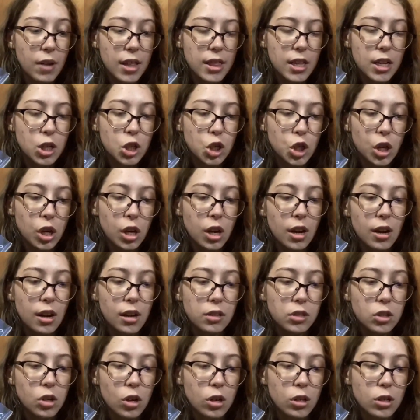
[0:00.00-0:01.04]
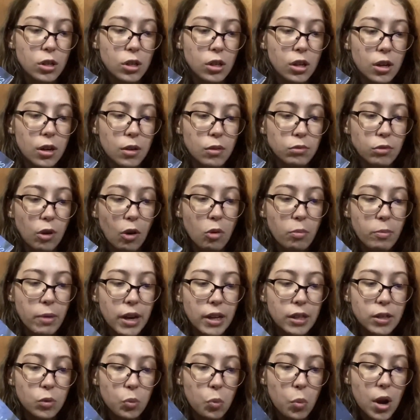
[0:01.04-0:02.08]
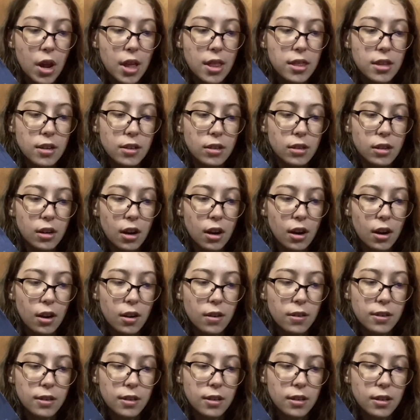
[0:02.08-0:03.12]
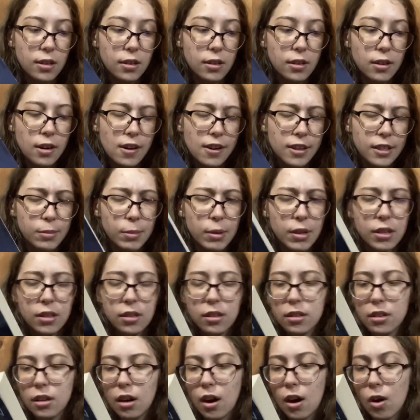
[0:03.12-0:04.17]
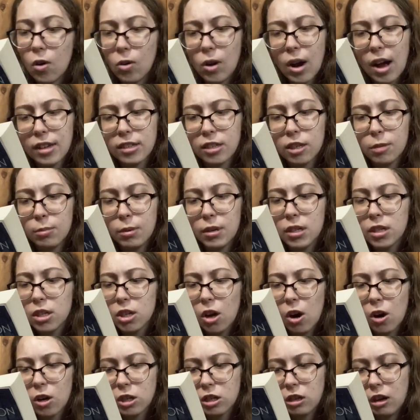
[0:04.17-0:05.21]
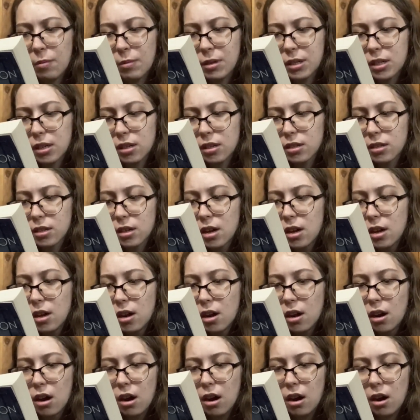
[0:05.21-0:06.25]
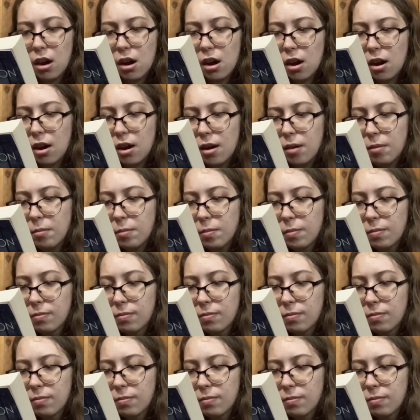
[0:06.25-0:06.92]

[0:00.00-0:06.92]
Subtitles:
and then she starts a romance with her husband or ex-husband's arch nemesis. Yeah,